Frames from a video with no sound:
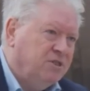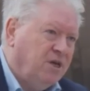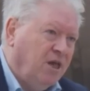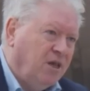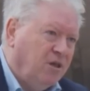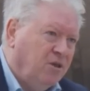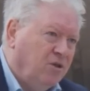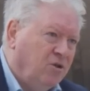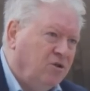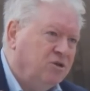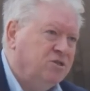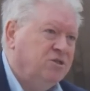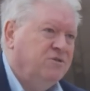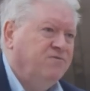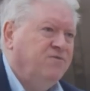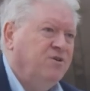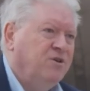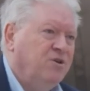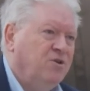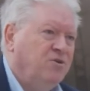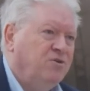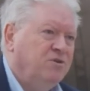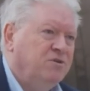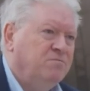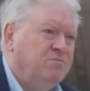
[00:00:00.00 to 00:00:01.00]
a lot of
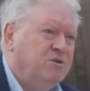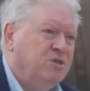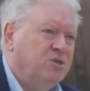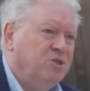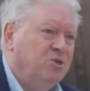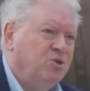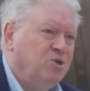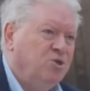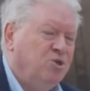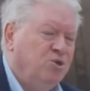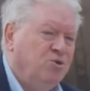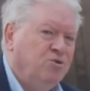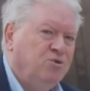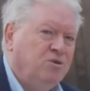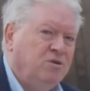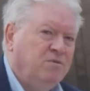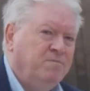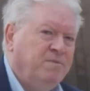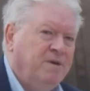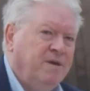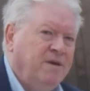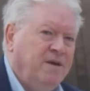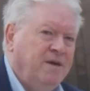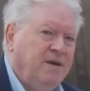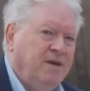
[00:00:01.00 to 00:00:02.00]
economies in Europe